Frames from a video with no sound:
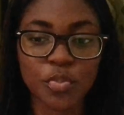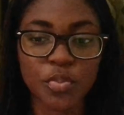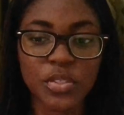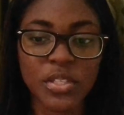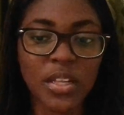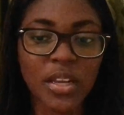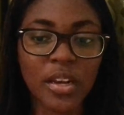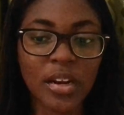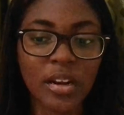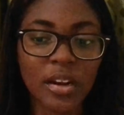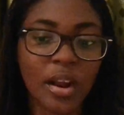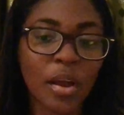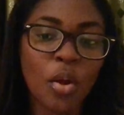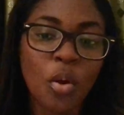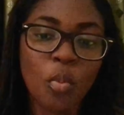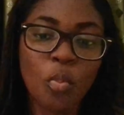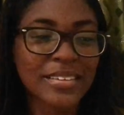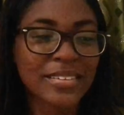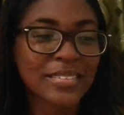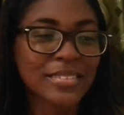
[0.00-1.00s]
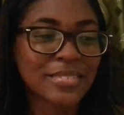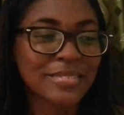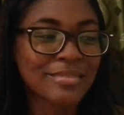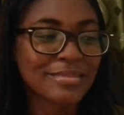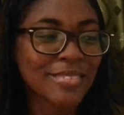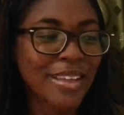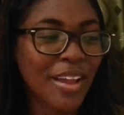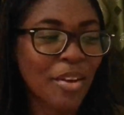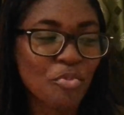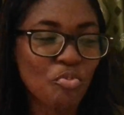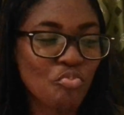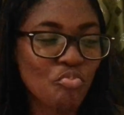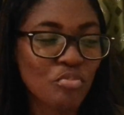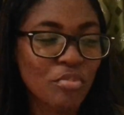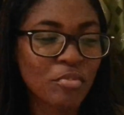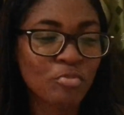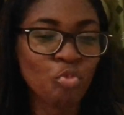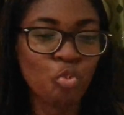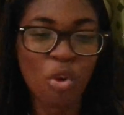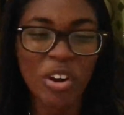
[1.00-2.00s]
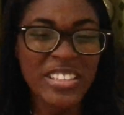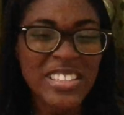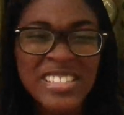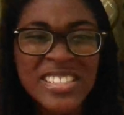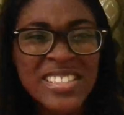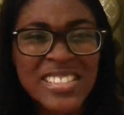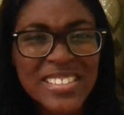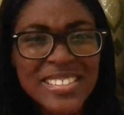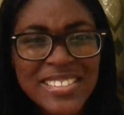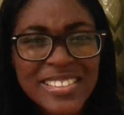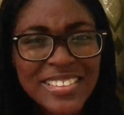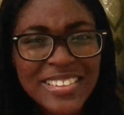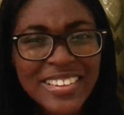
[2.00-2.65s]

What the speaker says: post. What?